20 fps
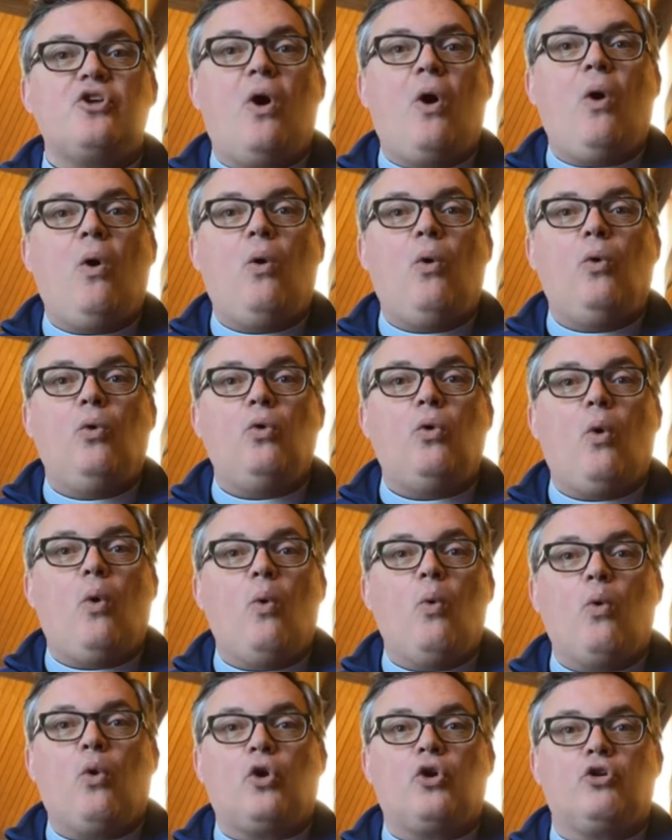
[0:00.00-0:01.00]
the whole
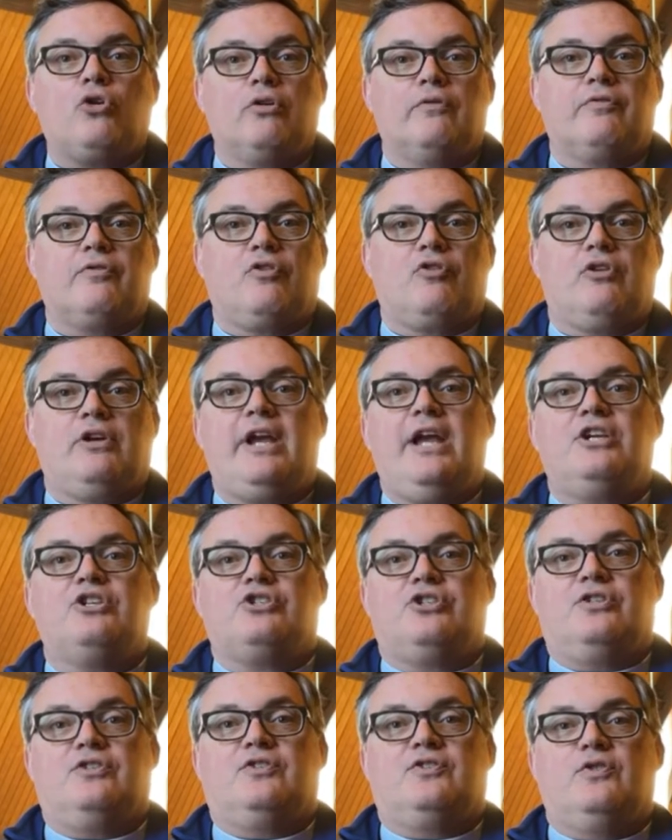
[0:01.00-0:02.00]
order of
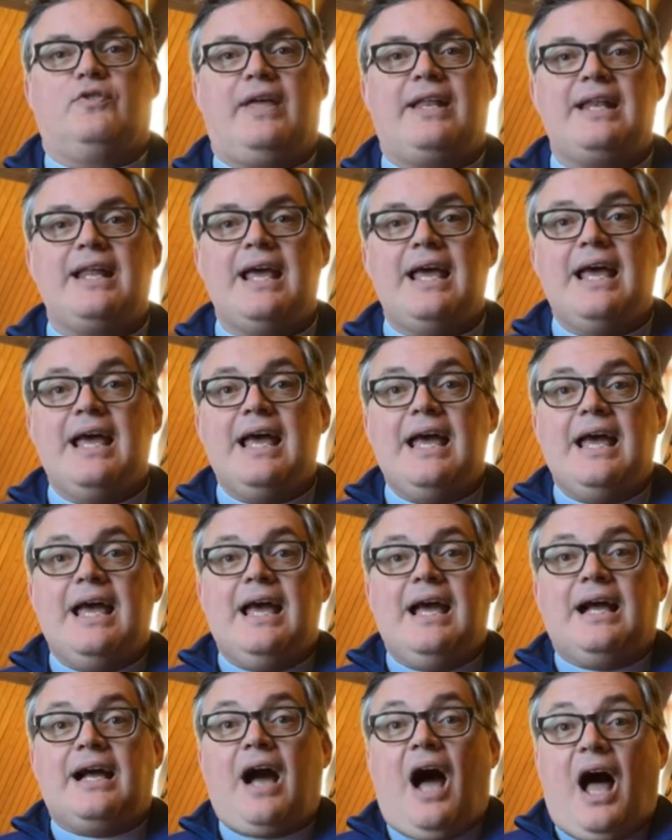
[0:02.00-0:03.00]
creation, so that
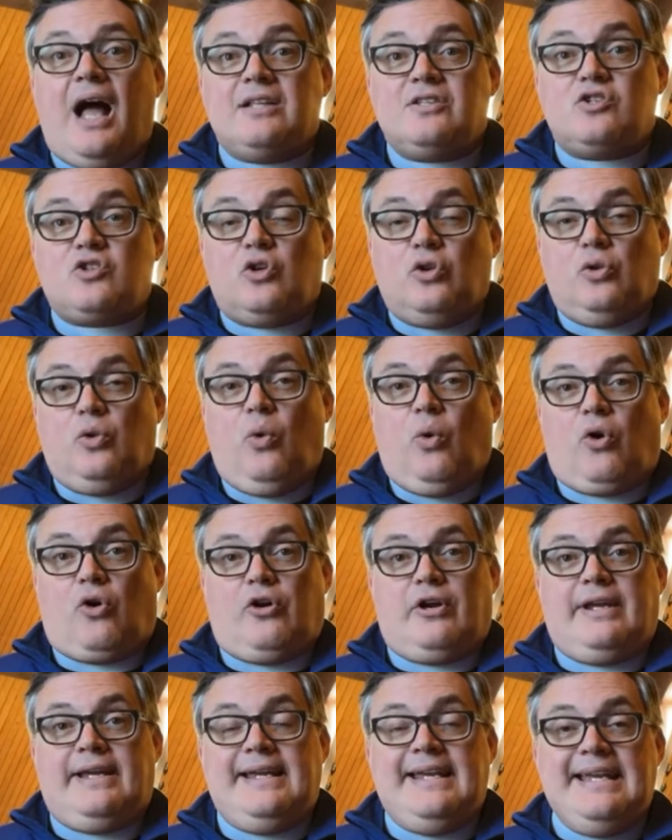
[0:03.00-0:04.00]
God's
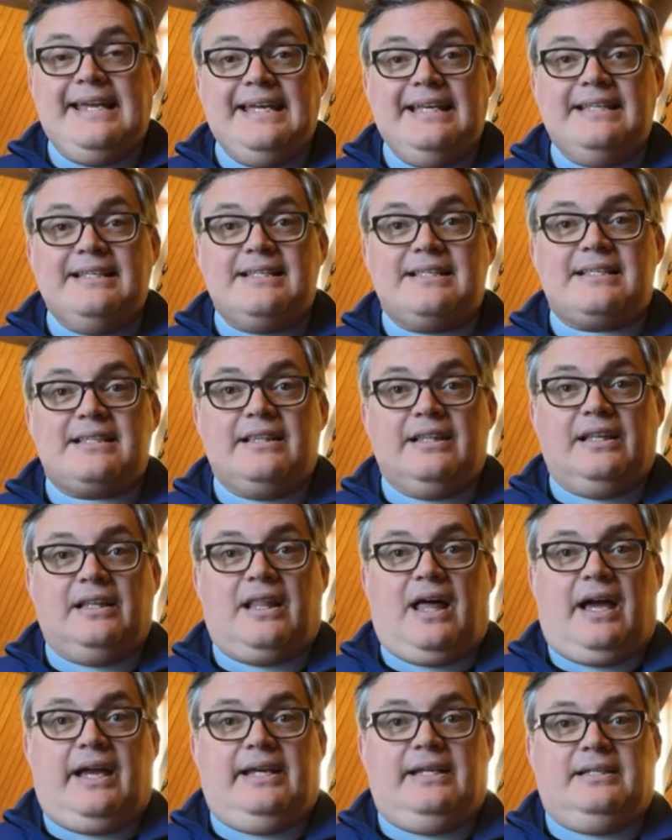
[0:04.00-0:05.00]
glory is the
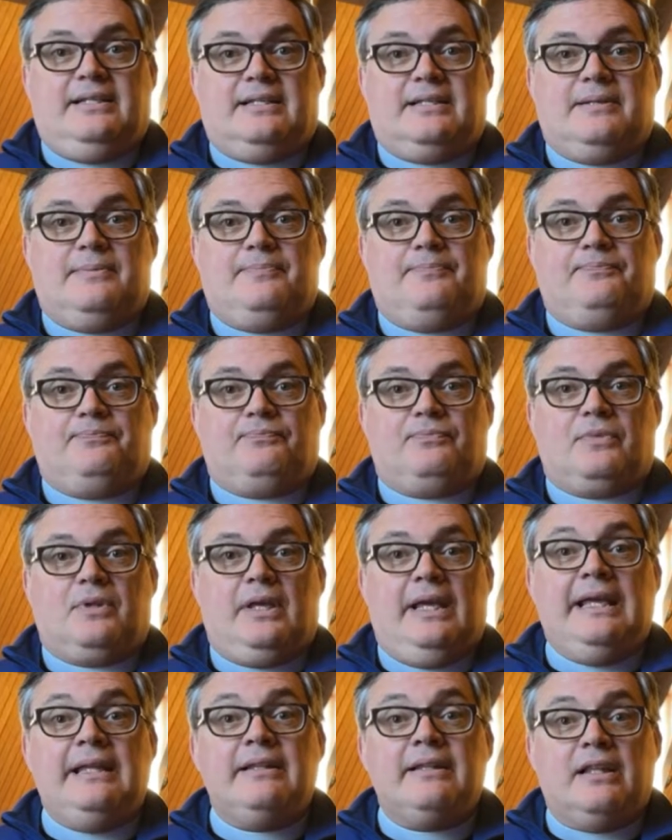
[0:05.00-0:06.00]
light,
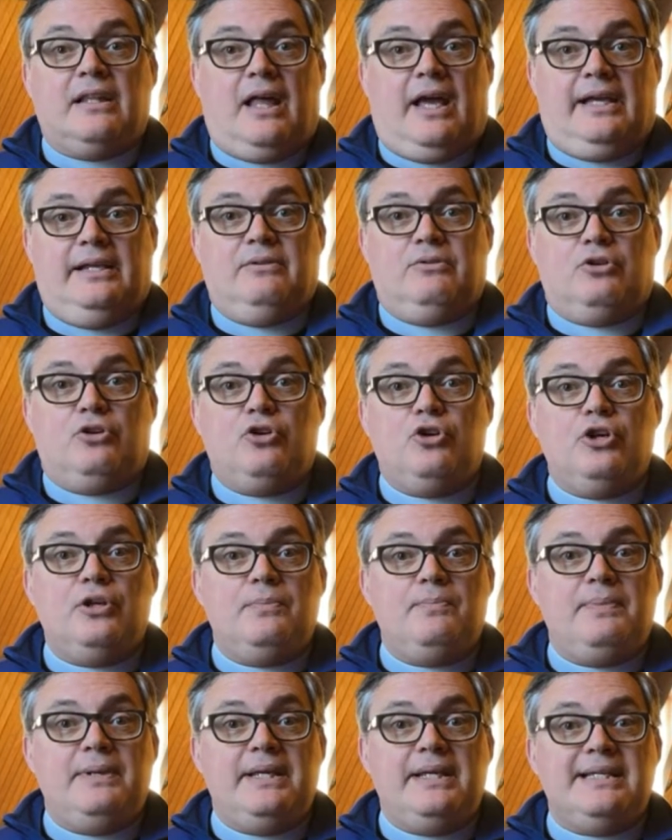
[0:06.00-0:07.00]
in the light,
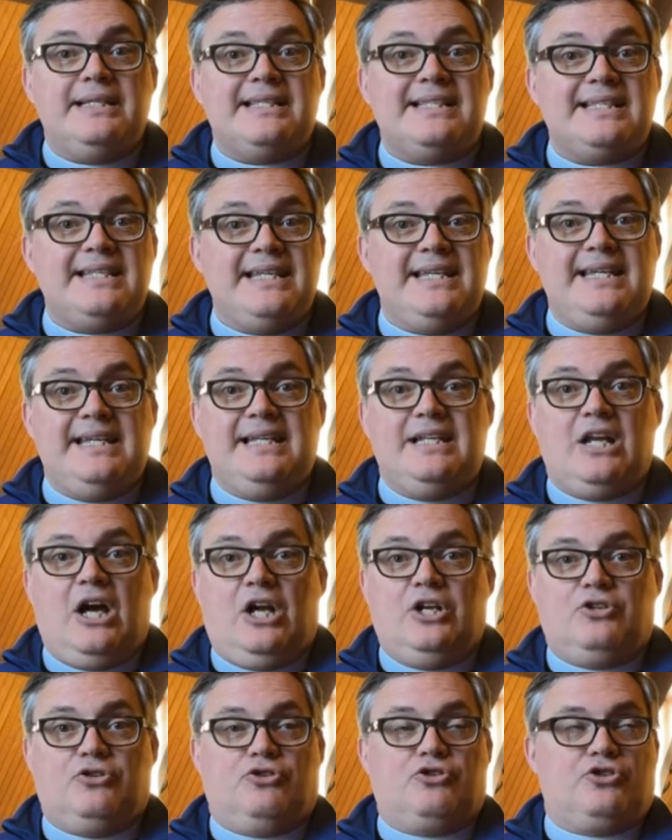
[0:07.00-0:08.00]
could be seen,
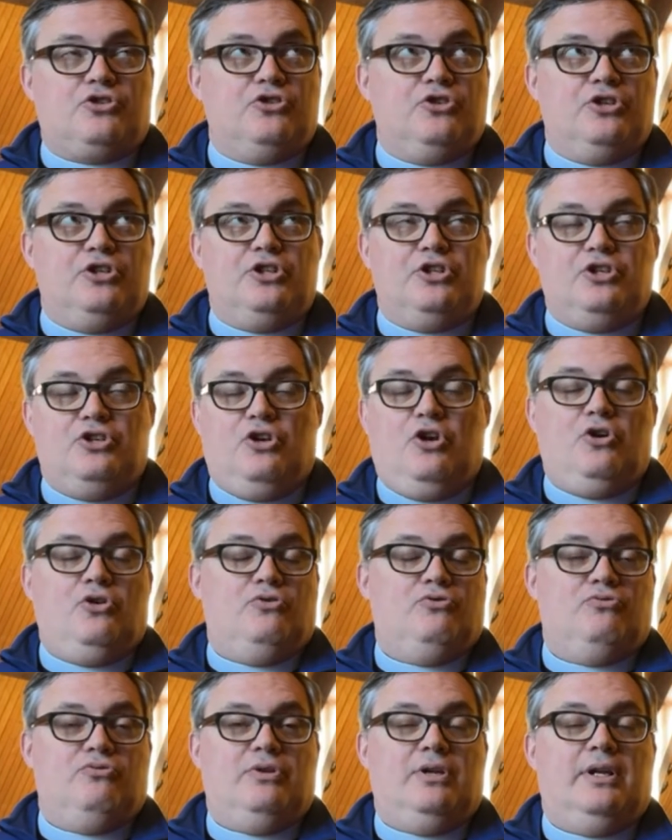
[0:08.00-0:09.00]
understood,
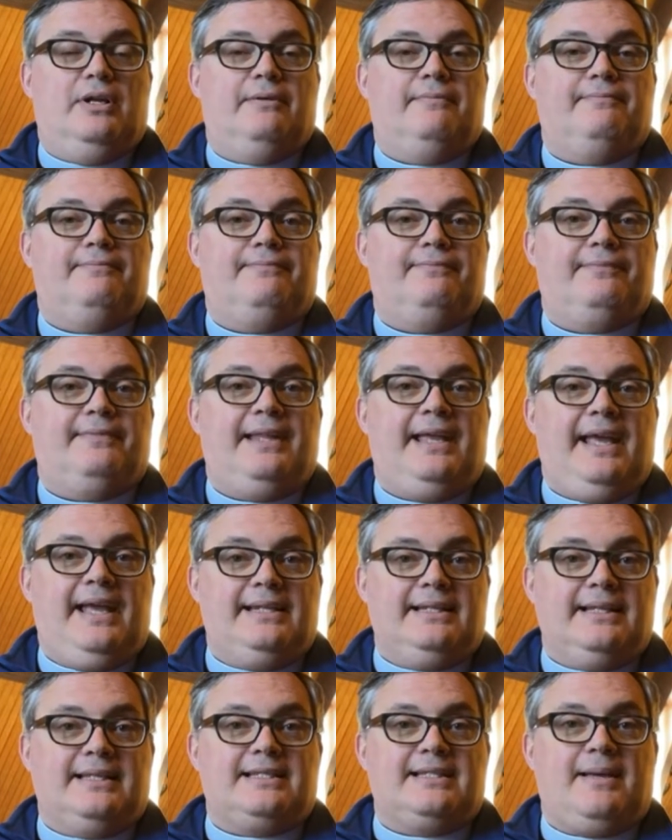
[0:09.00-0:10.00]
known,
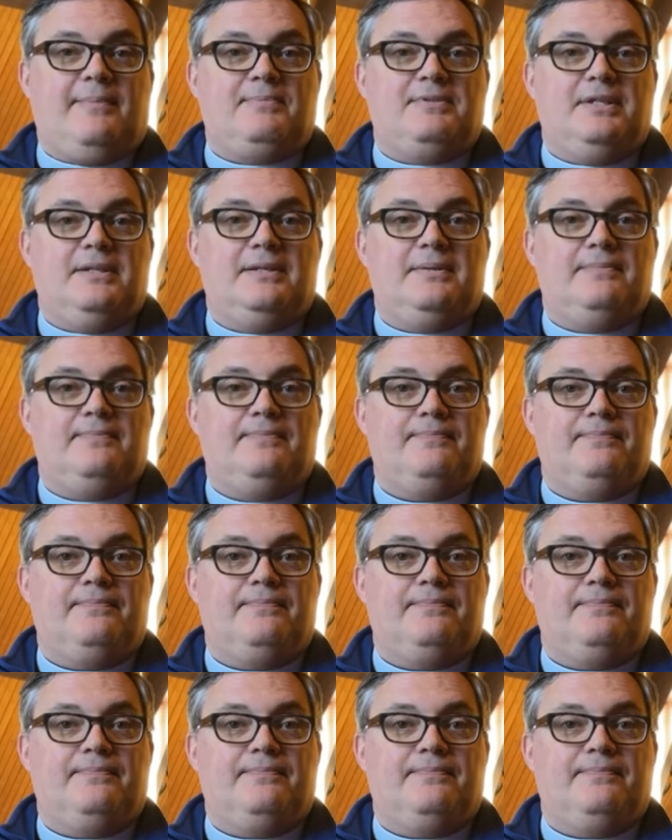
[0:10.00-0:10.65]
and accepted.